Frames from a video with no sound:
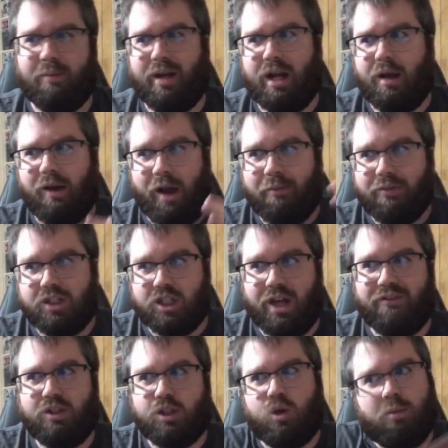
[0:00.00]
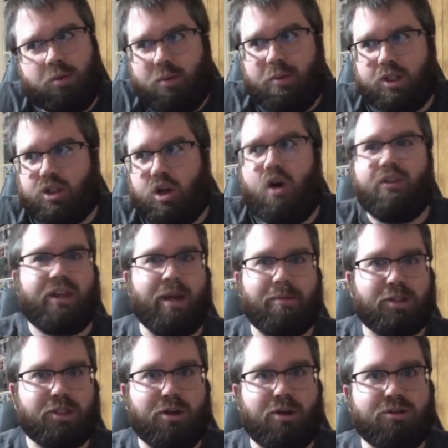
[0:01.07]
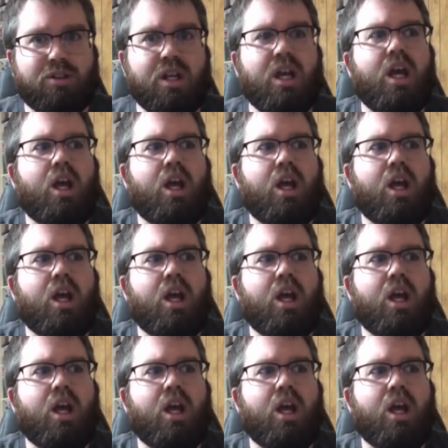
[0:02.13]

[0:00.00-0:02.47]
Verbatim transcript: I mean, I've enjoyed pretty much all the episodes.